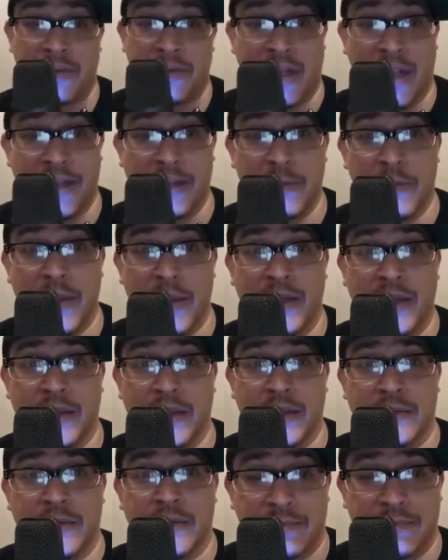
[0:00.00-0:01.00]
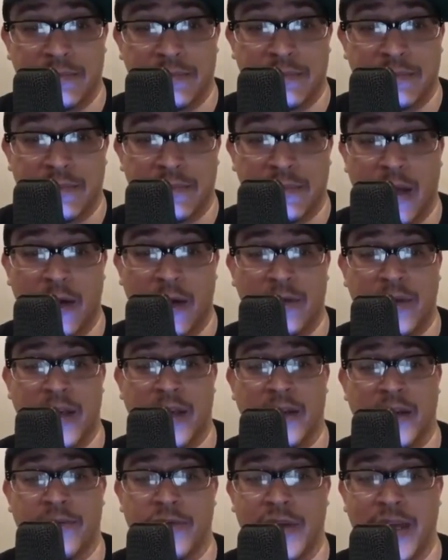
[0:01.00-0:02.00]
just glad you made it. I don't
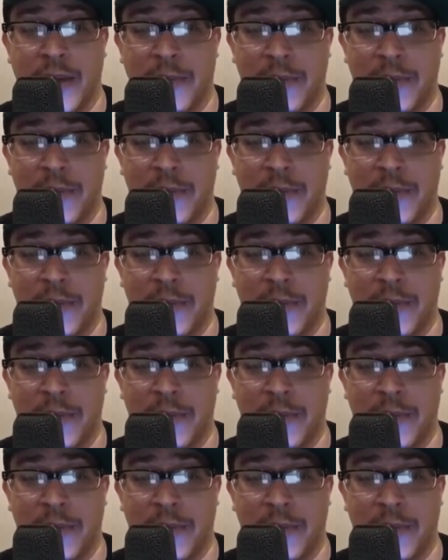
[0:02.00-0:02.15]
care if you